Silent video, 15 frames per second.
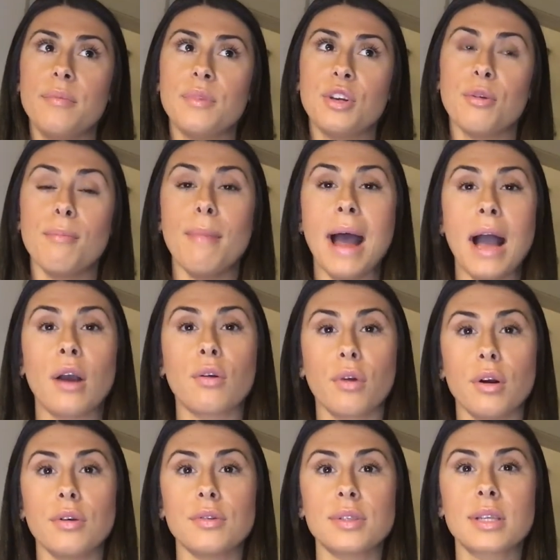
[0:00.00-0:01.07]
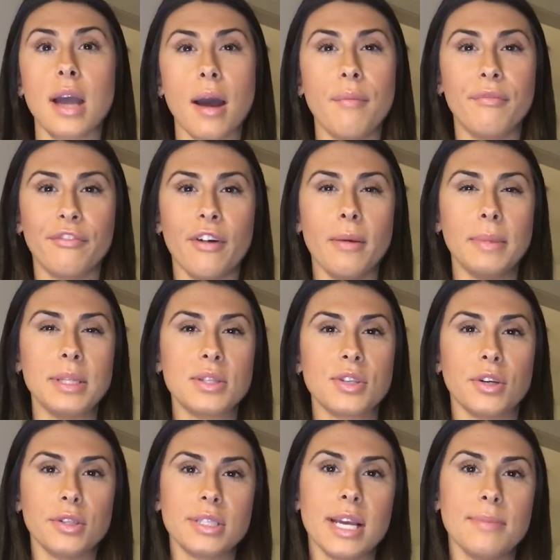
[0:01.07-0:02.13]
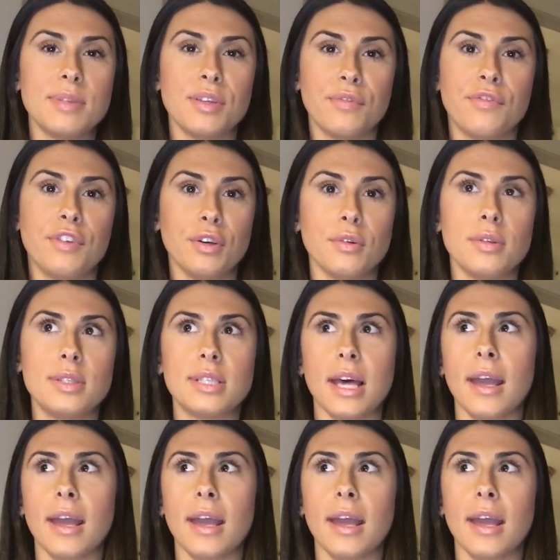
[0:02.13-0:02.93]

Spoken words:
your macros come from in certain types of foods.